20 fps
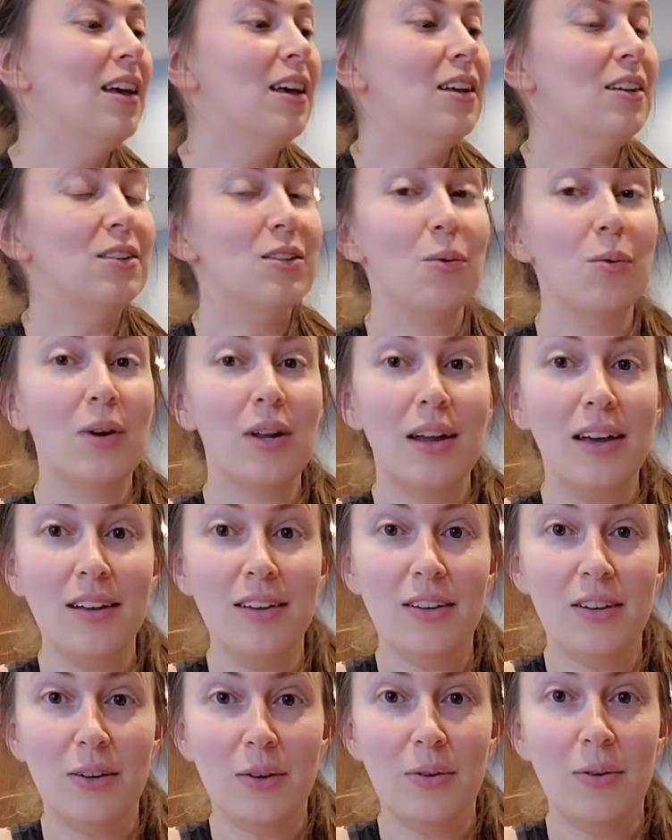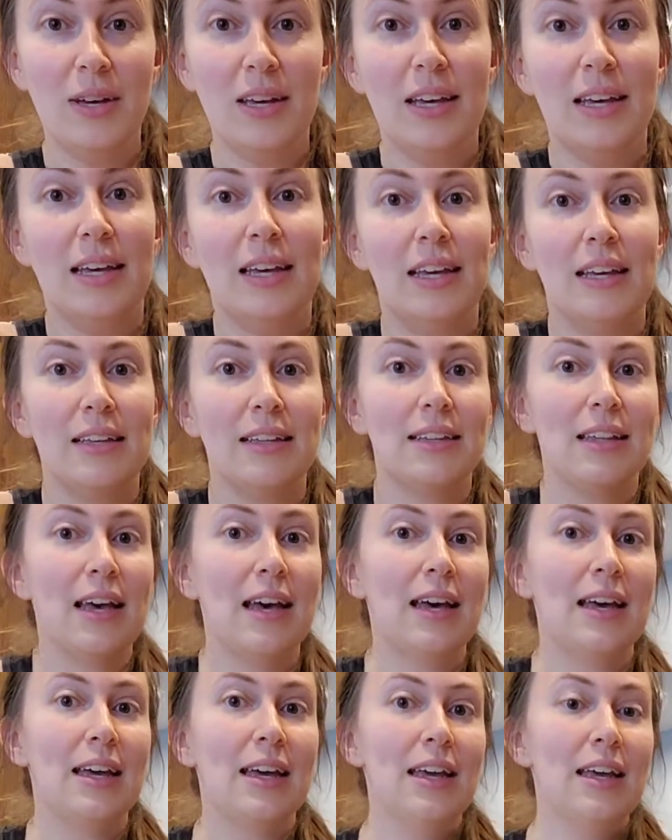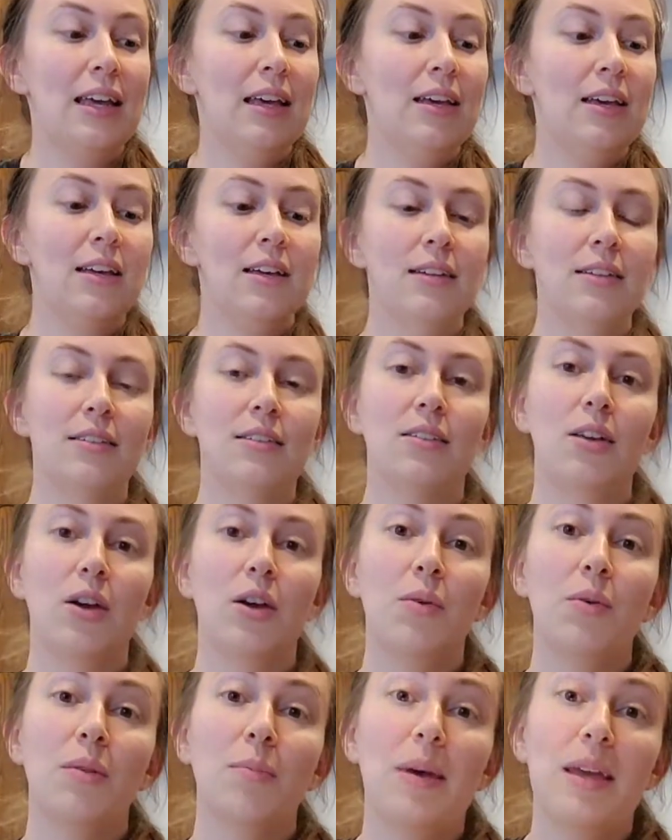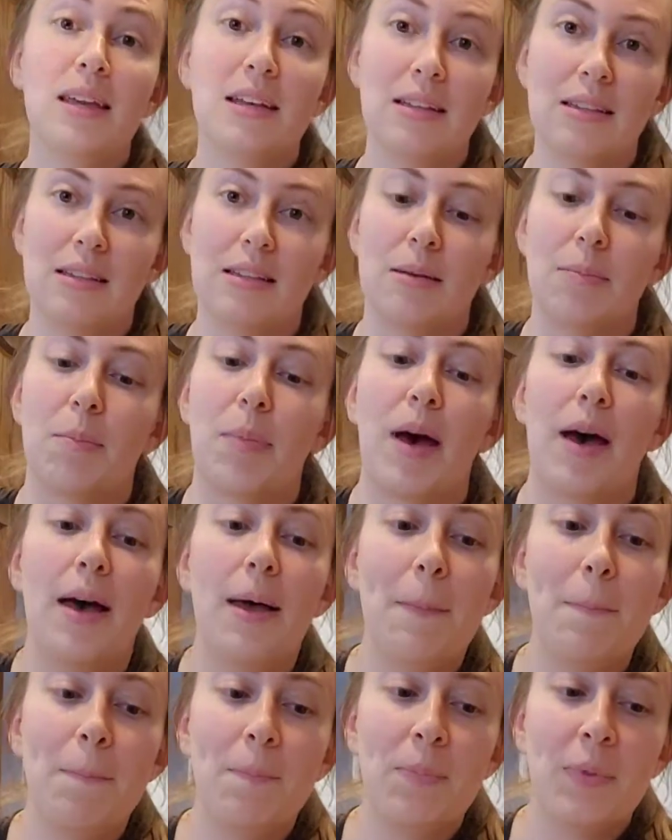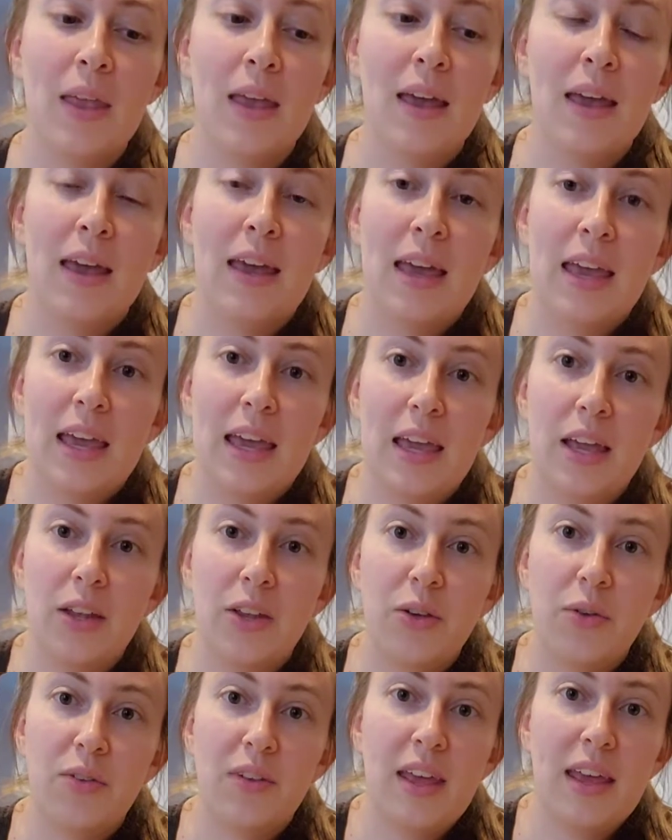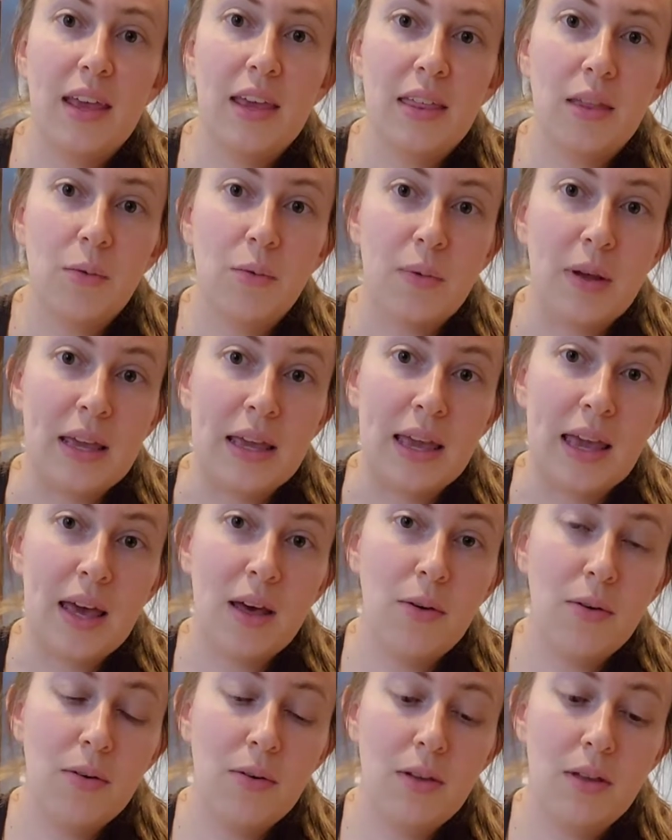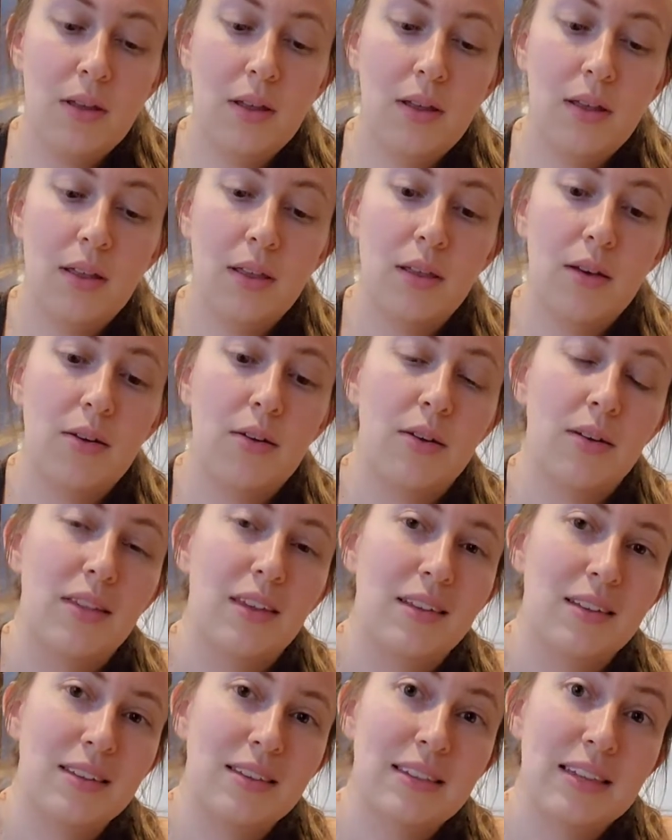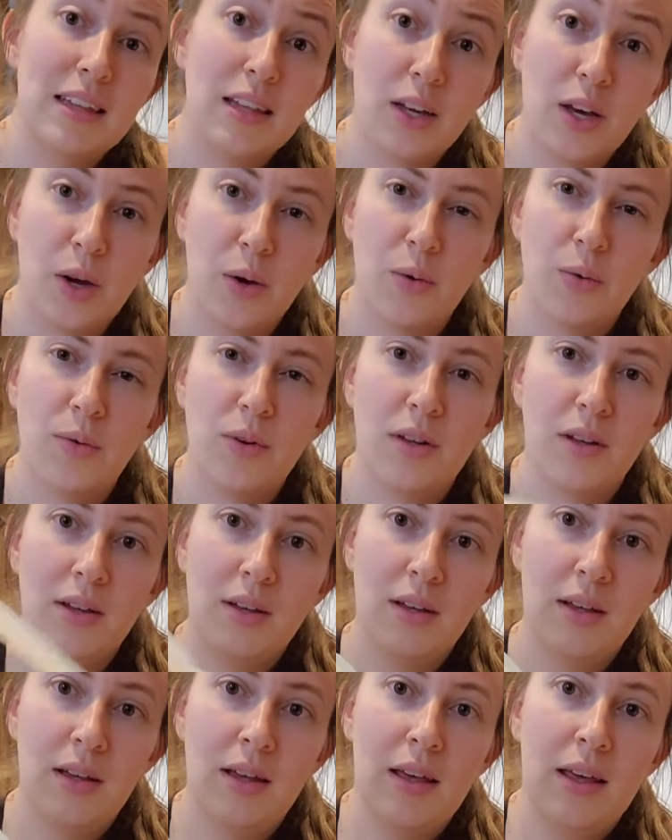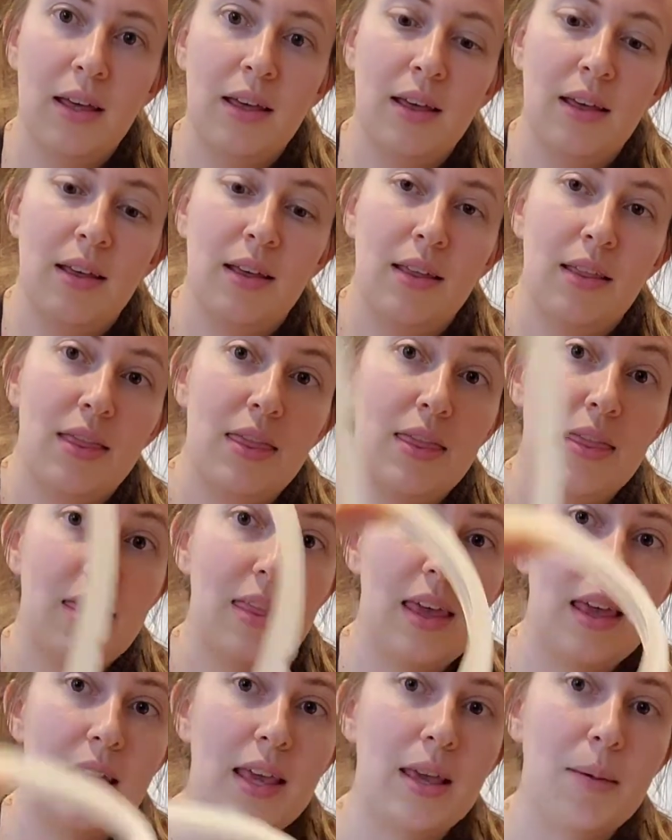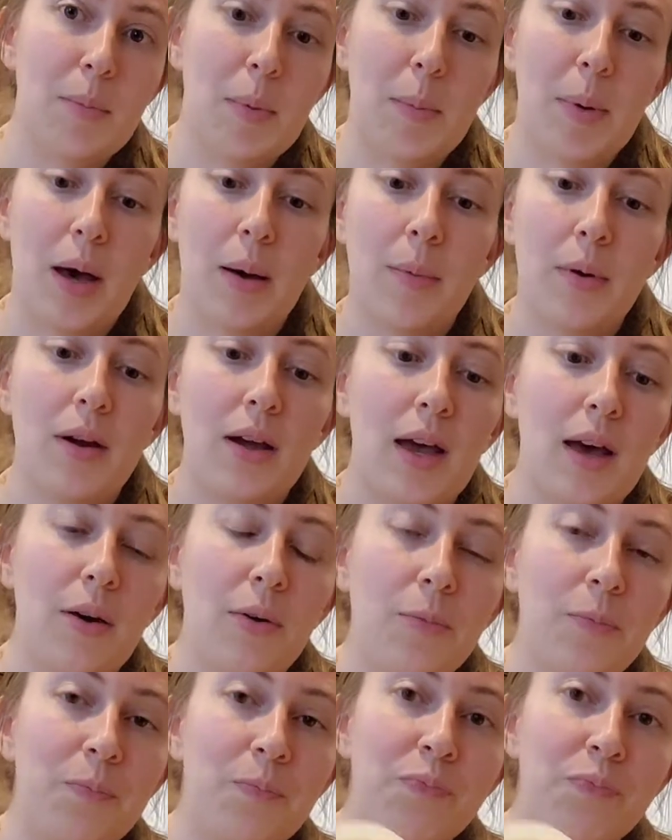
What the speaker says: So what I do is I start with my Instant Pot, and you take the ring out, or the silicone thingy-mabobber out.